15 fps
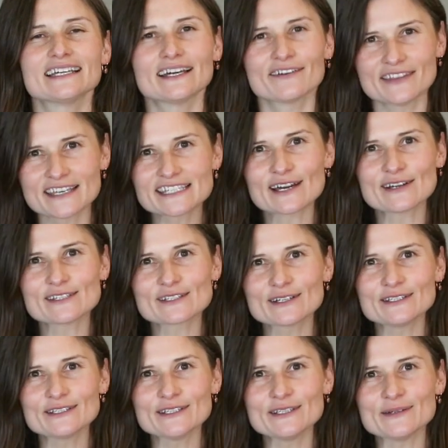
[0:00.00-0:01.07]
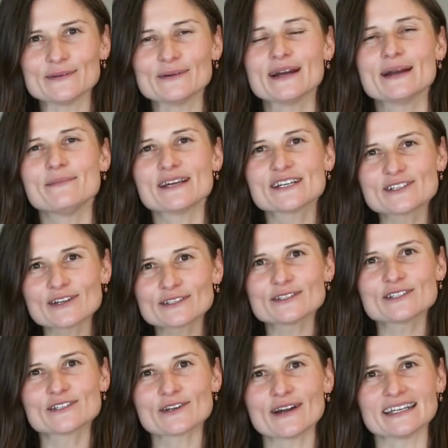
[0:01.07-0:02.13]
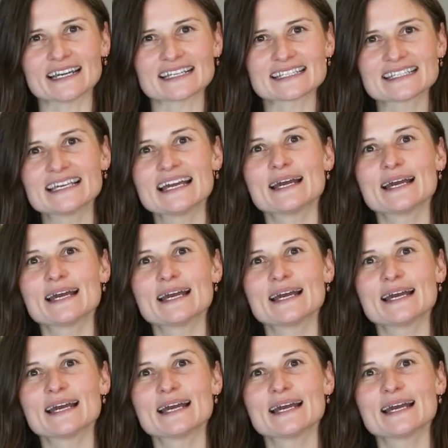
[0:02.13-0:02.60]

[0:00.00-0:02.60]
If this sounds good to you, make sure to join us